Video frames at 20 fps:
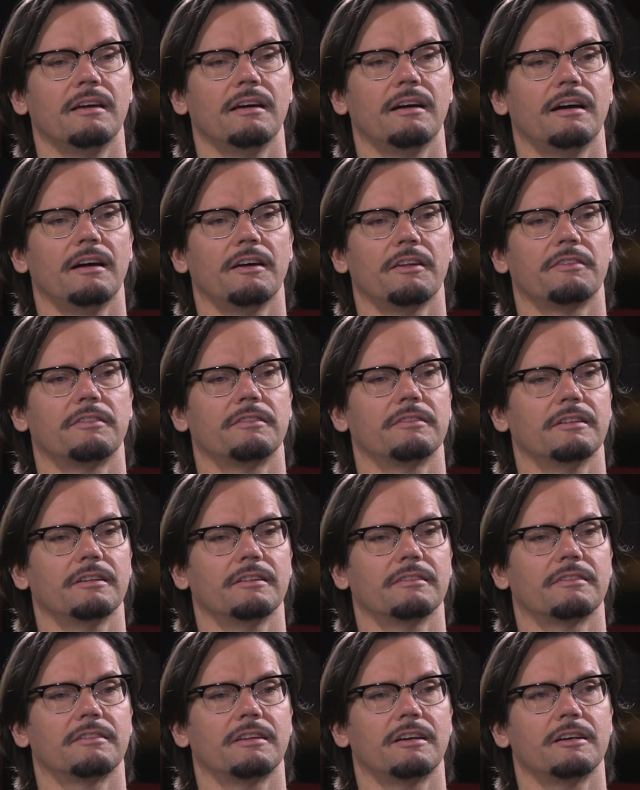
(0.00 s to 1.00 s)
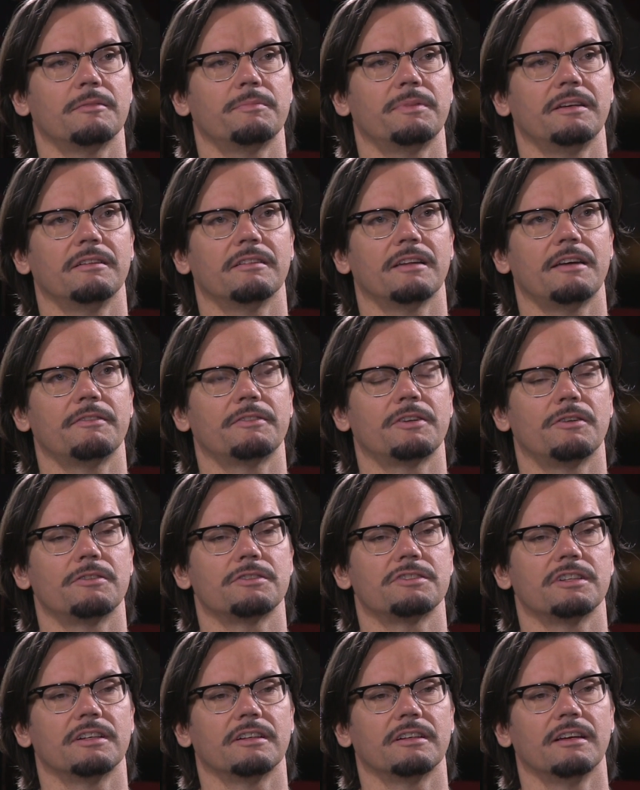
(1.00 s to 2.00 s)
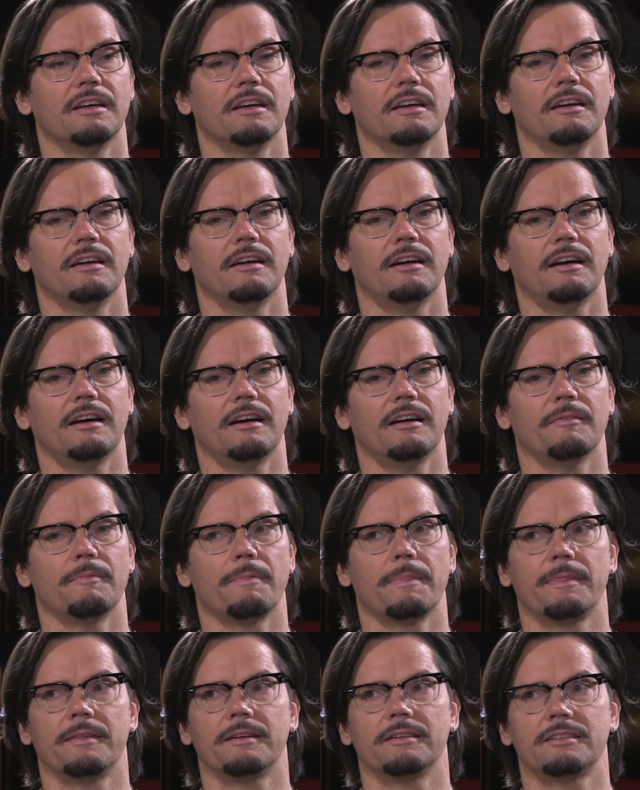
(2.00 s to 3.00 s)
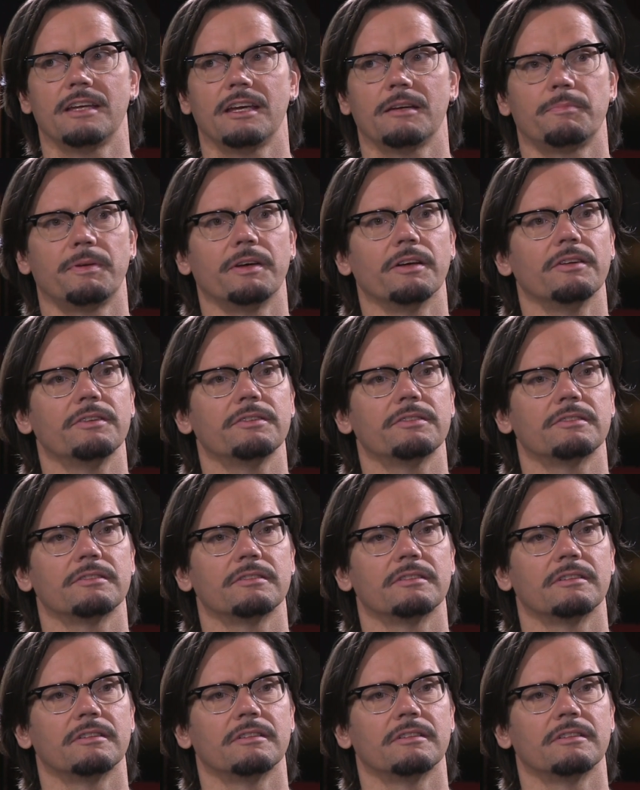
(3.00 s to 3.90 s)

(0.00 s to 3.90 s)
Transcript: uh, th uh, therapy, life coaching, uh, take pills,